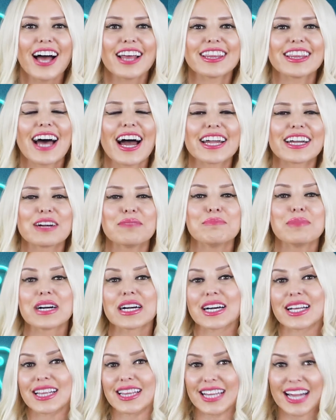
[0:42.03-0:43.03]
like a
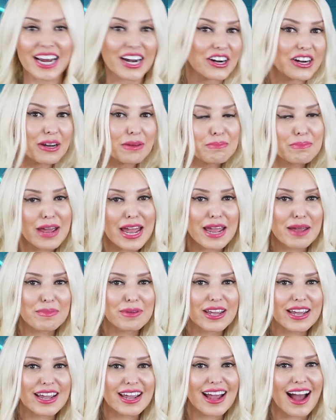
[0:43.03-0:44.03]
McLaren
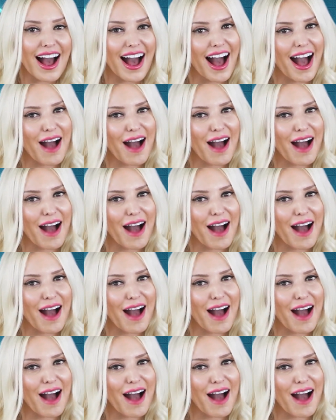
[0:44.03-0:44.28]
maybe?